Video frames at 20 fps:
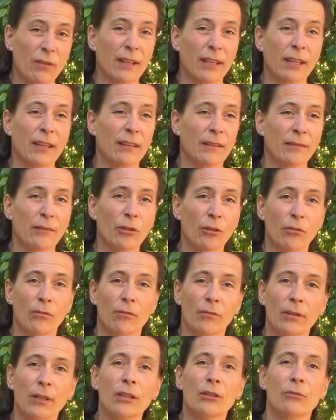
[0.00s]
really,
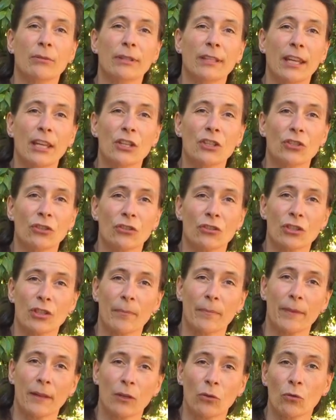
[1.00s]
irritation or
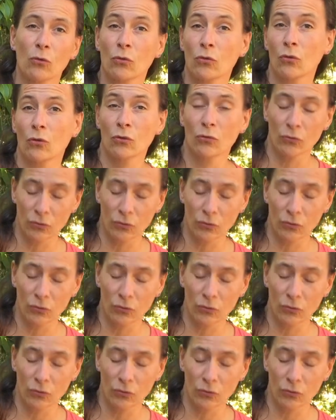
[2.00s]
something, you could go